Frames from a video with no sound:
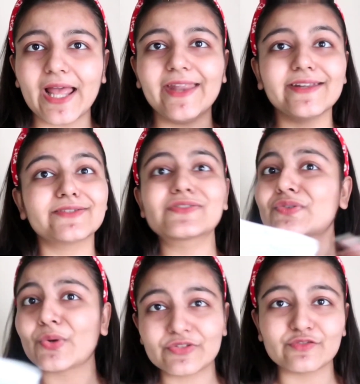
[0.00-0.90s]
and
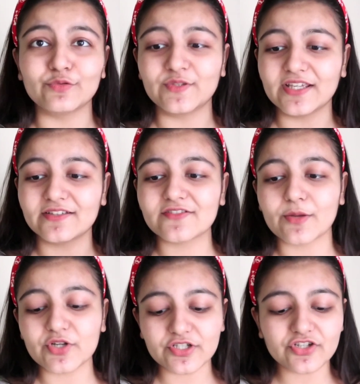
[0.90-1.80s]
so soothing. So
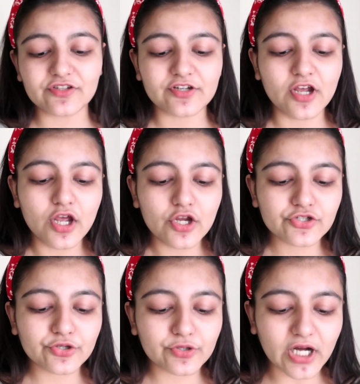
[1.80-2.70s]
I'm gonna just
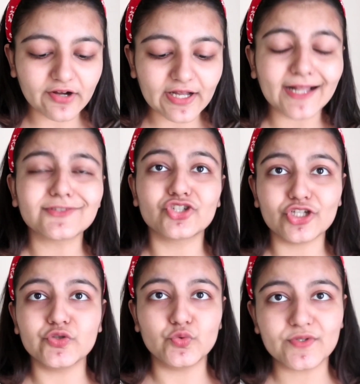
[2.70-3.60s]
show how I
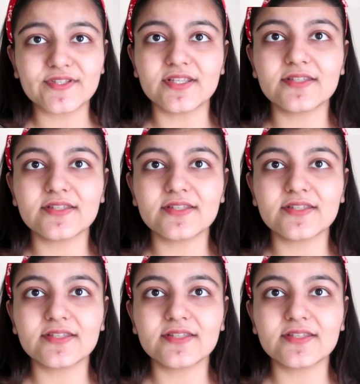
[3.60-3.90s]
actually use this.